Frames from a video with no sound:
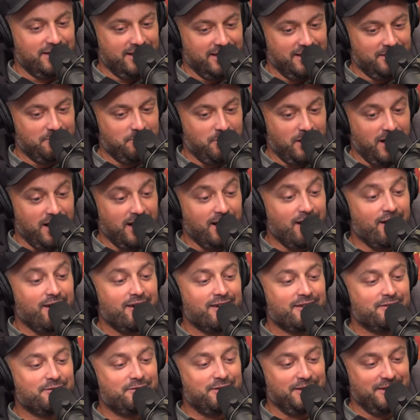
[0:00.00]
get by
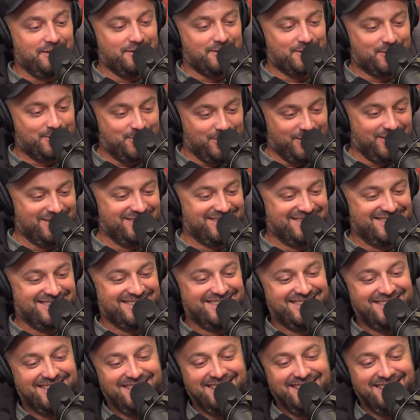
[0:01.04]
on fever dreams.